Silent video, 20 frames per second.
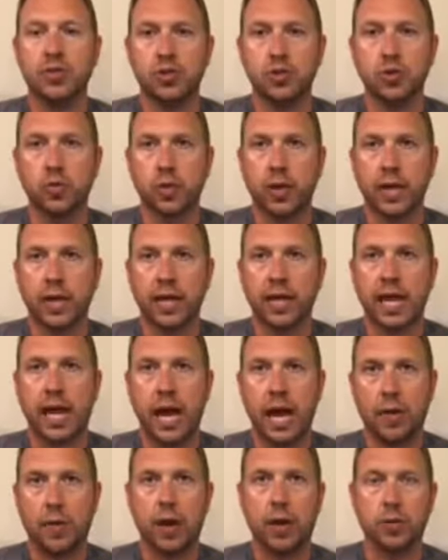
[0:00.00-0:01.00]
doing and
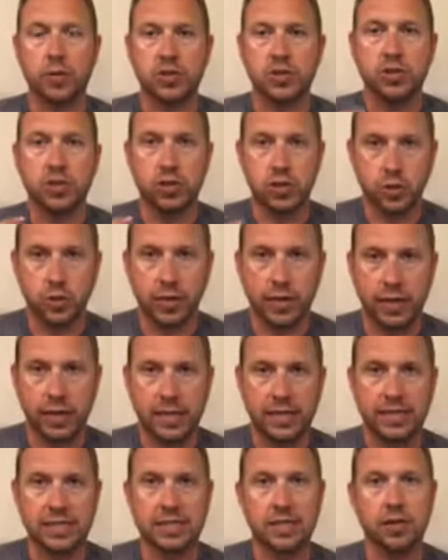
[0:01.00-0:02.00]
how I was doing it
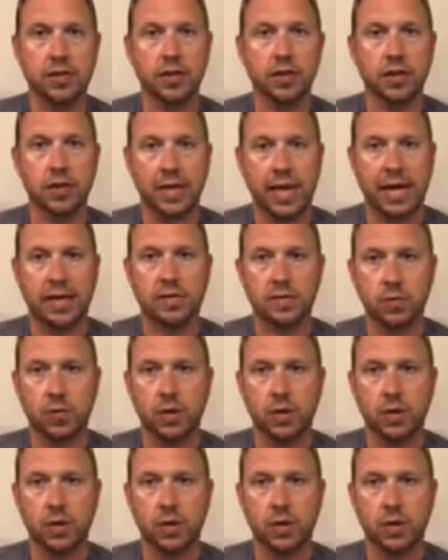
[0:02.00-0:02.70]
until last